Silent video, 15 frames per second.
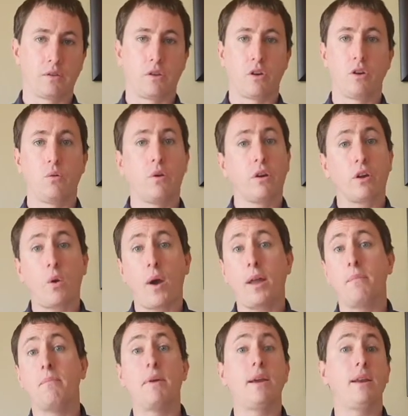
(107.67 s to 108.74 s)
So you want to go out
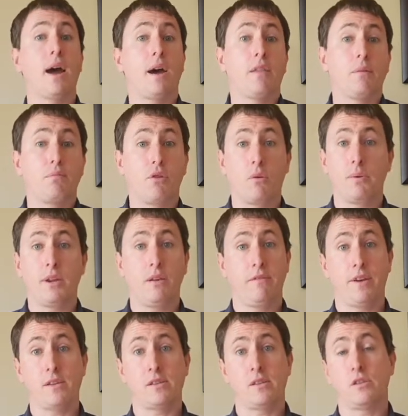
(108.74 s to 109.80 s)
and meet other property
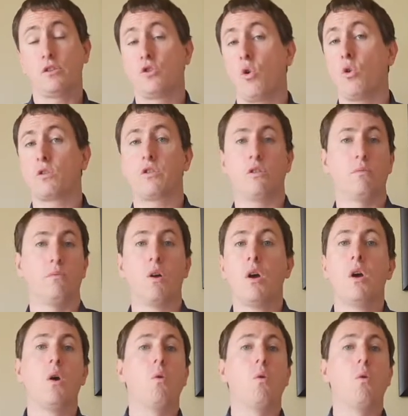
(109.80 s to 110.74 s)
investors and talk to them.